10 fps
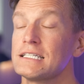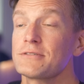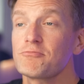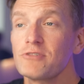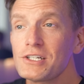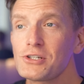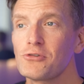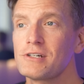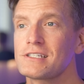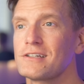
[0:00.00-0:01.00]
It's
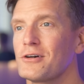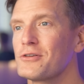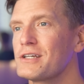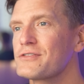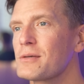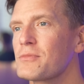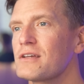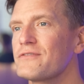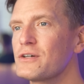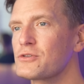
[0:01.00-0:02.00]
reassuring to know that if
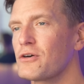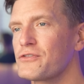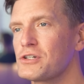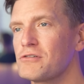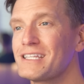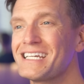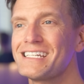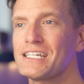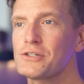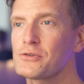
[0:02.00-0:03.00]
something feels off during the
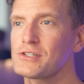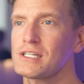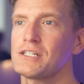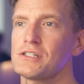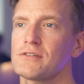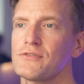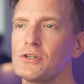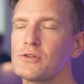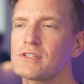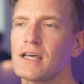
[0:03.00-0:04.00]
initial stages of
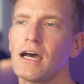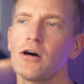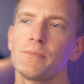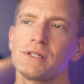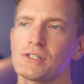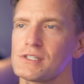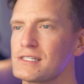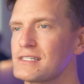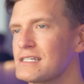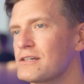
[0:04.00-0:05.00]
use, help is just
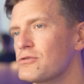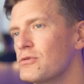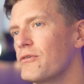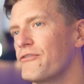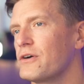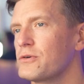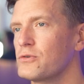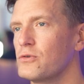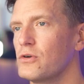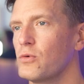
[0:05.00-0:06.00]
a single phone
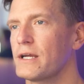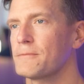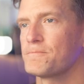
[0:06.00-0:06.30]
call away.